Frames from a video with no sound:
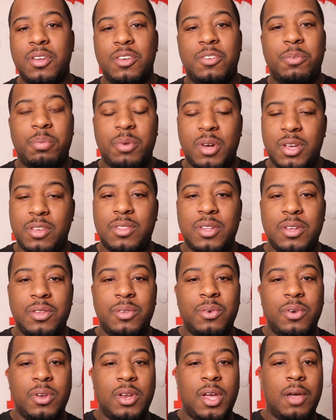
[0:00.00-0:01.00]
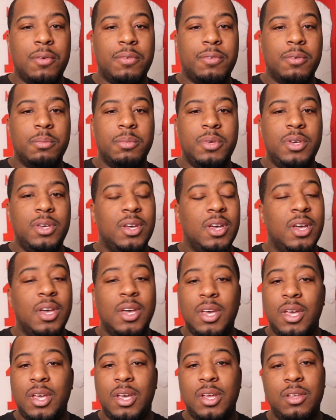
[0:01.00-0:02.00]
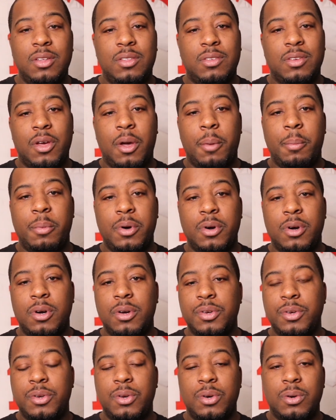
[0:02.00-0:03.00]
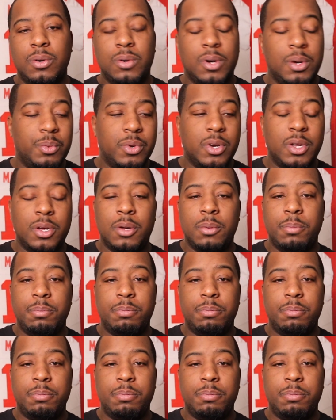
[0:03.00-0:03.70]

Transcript: Express. They're doing that for me. Anytime, uh, you know, I want to